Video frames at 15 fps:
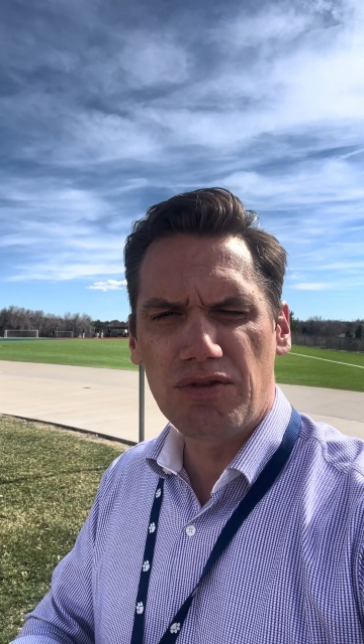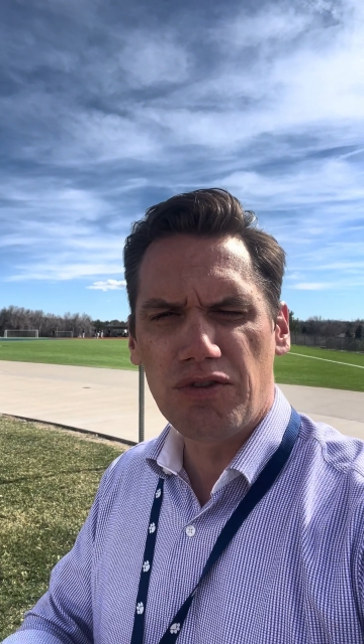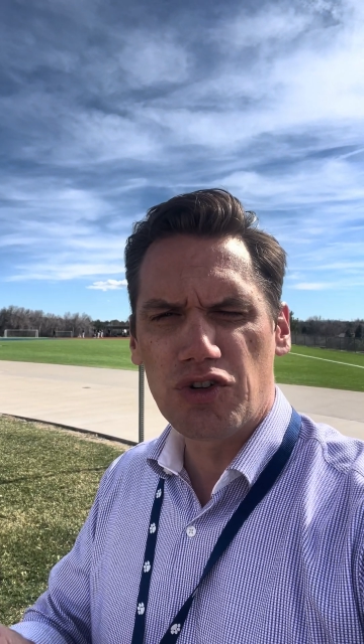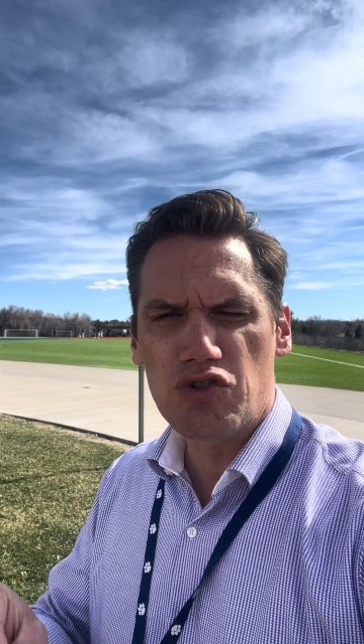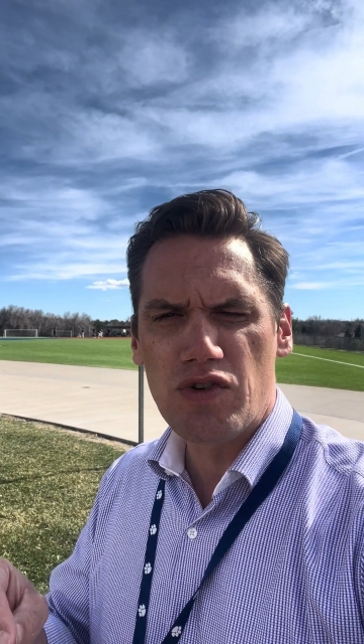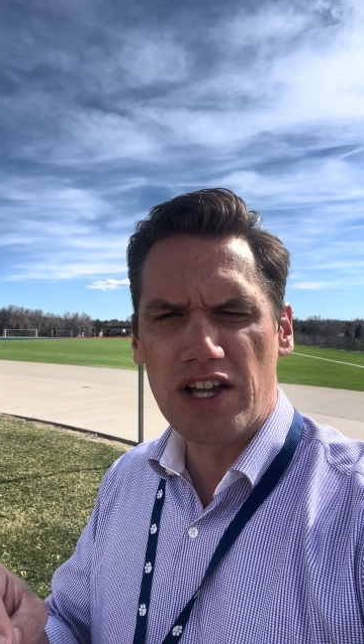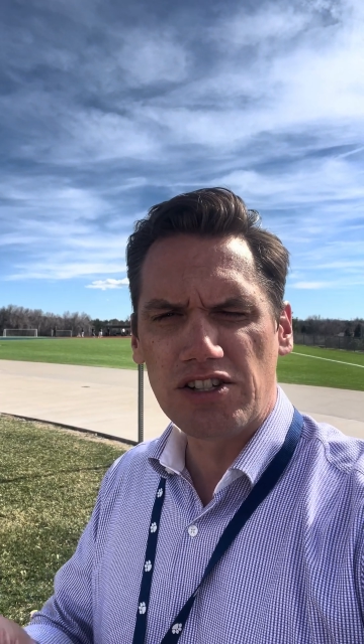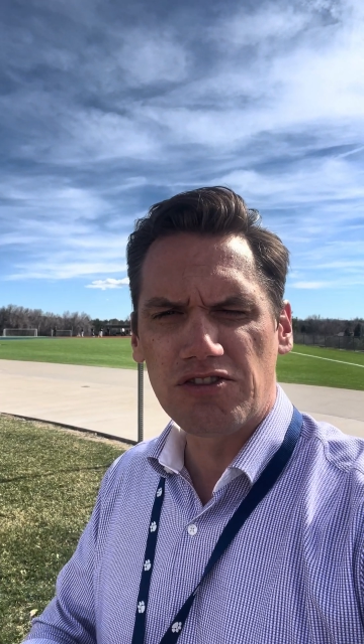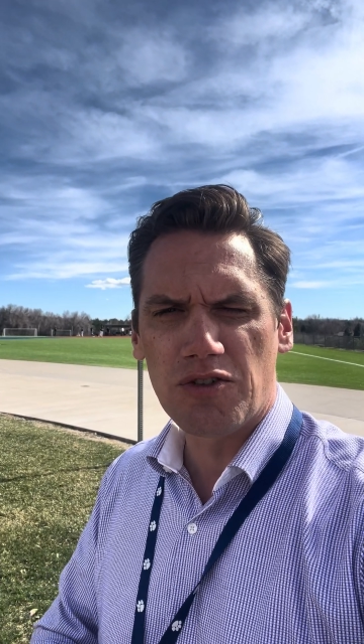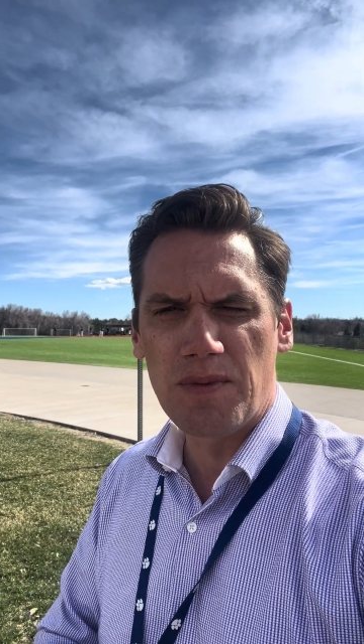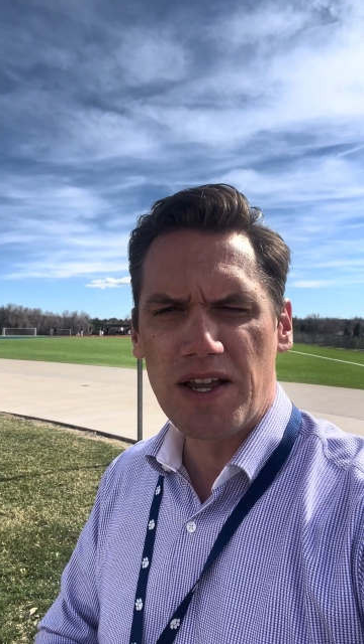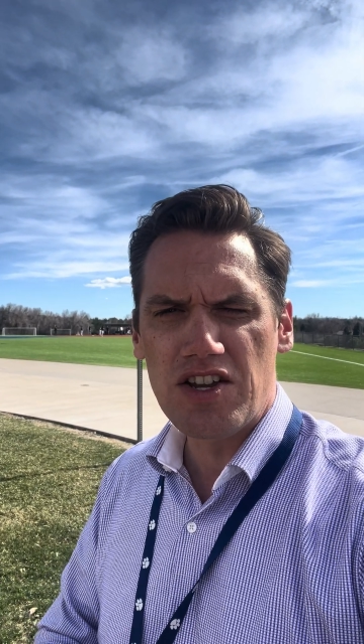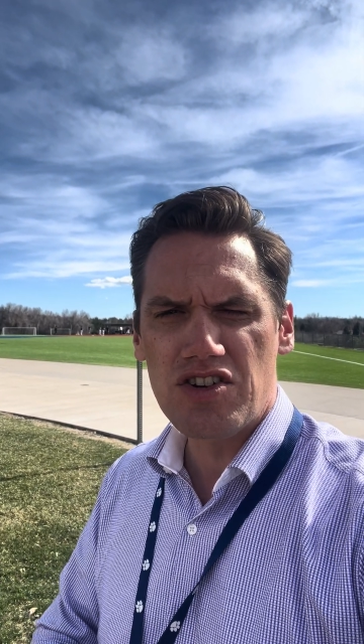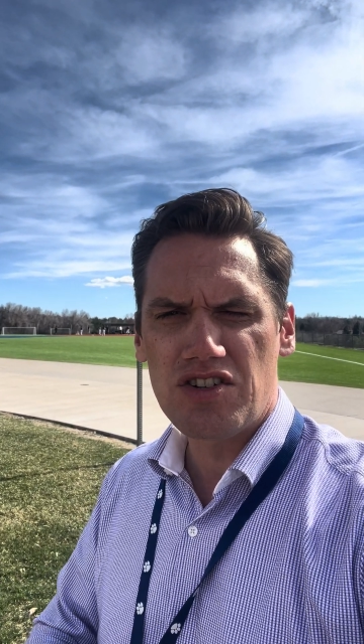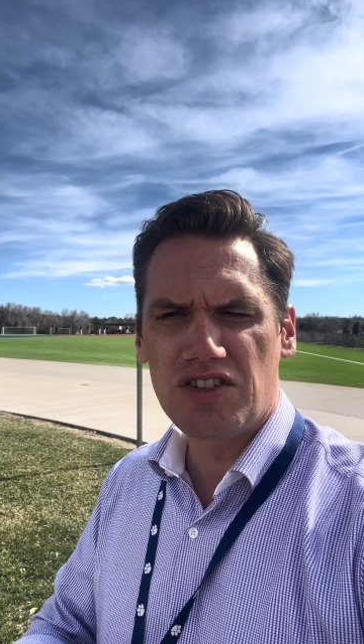for
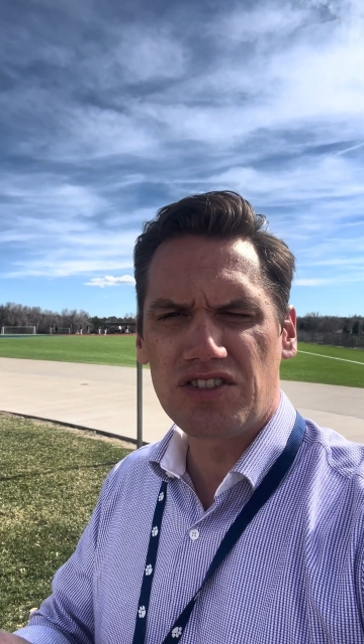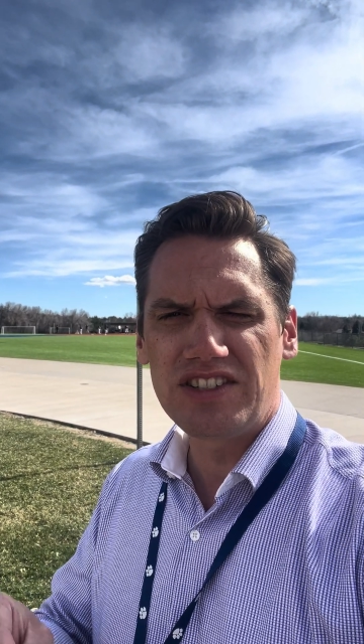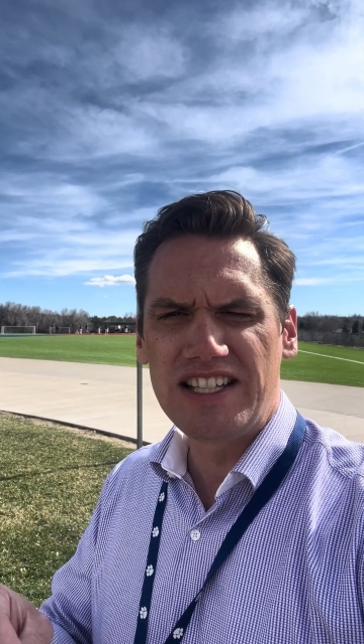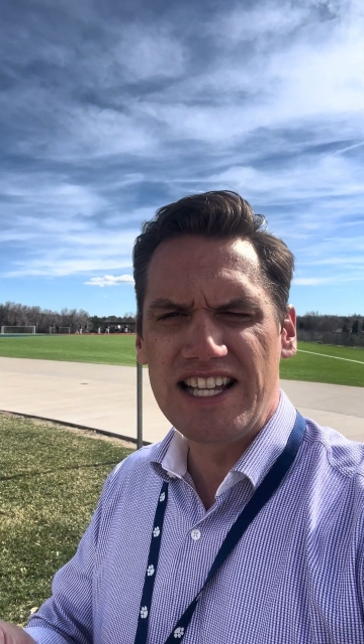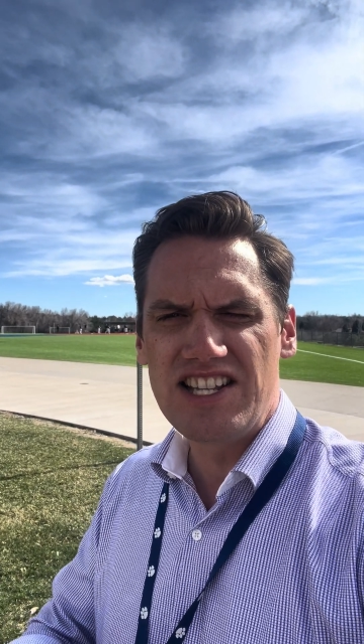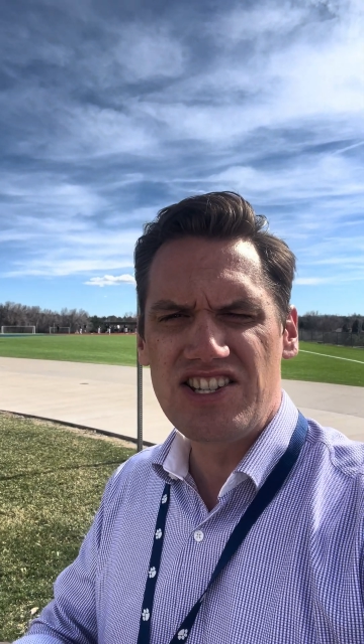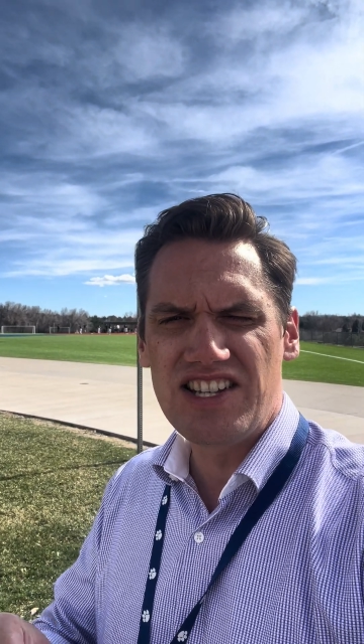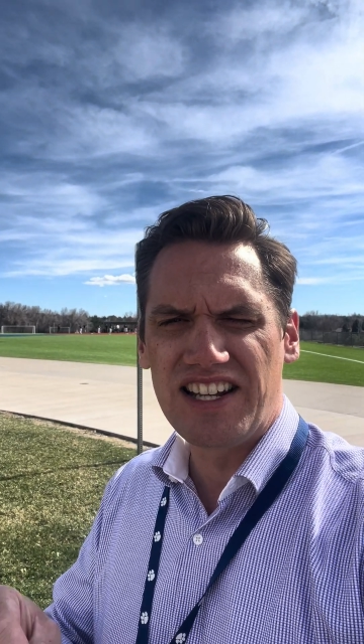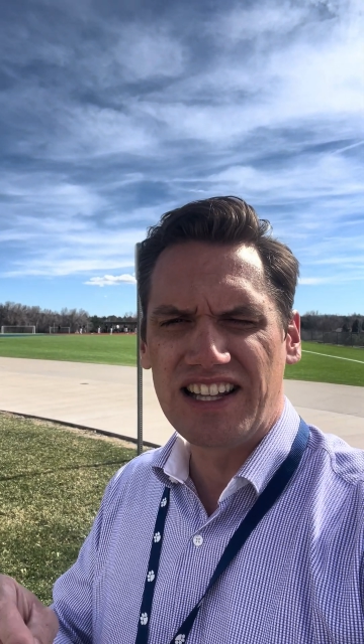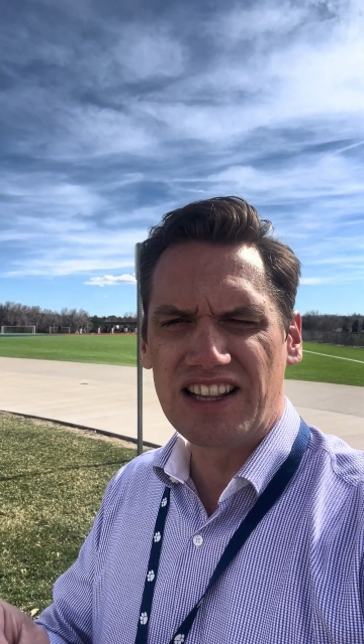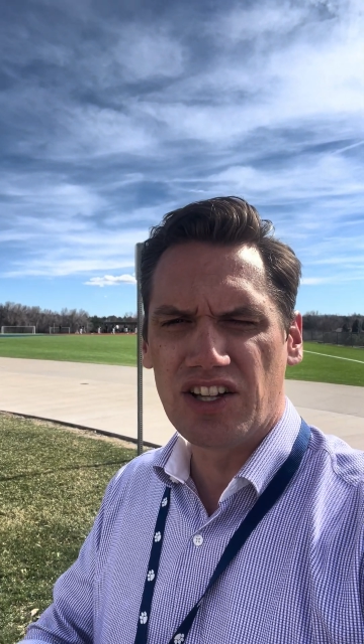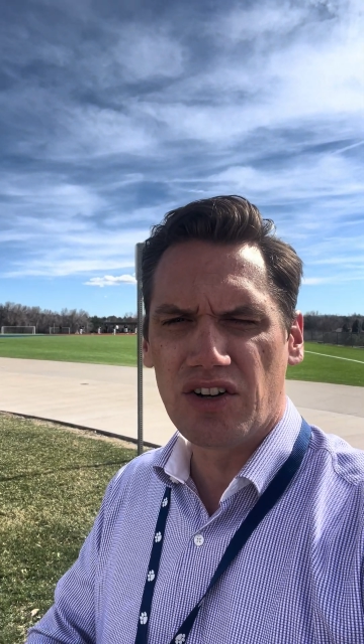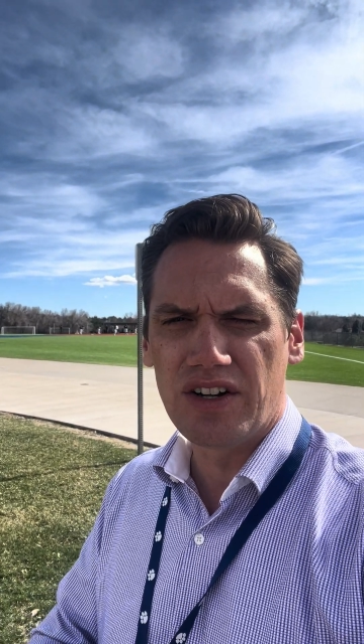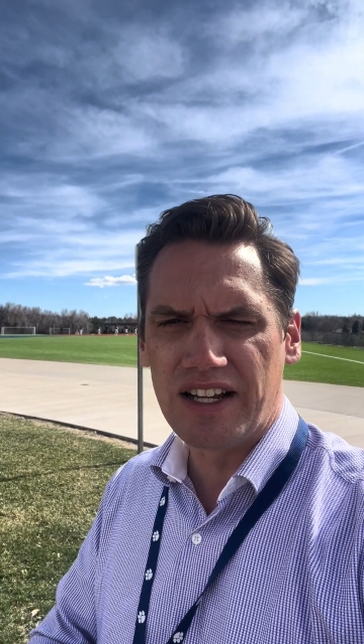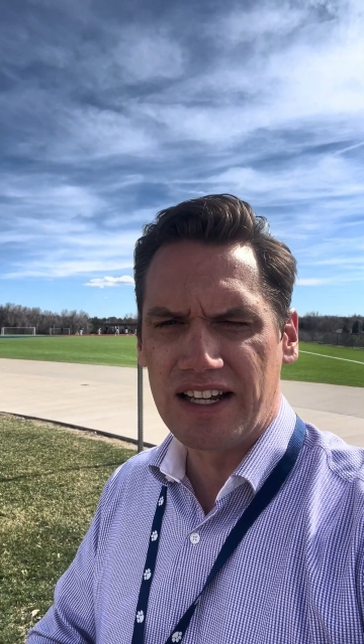Transformational Teaching and
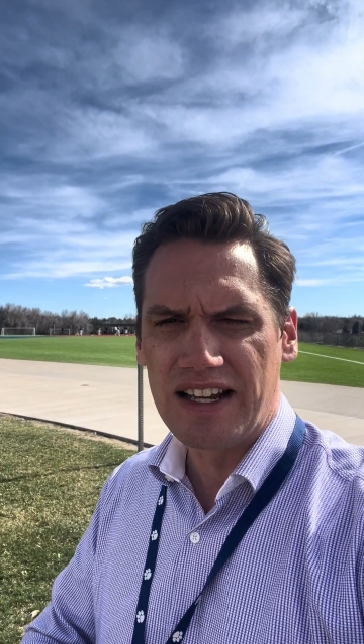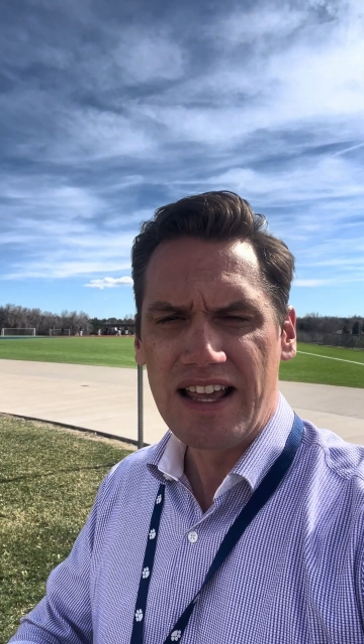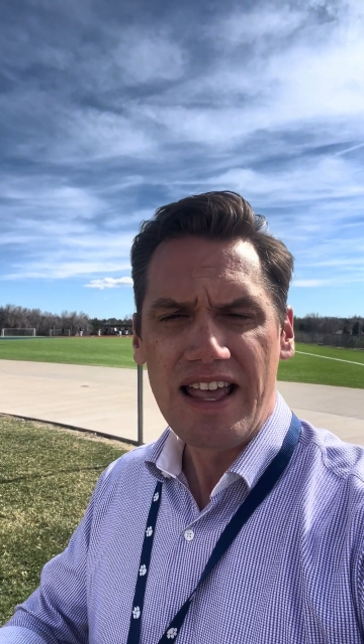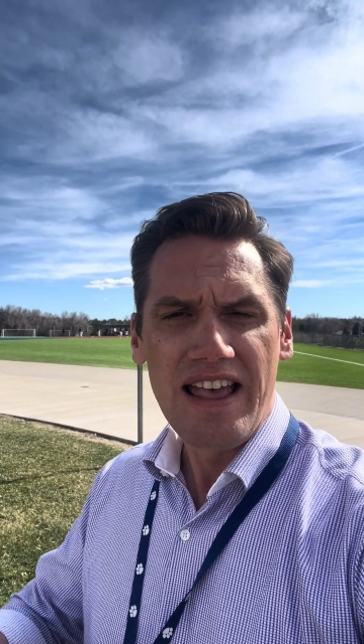Learning,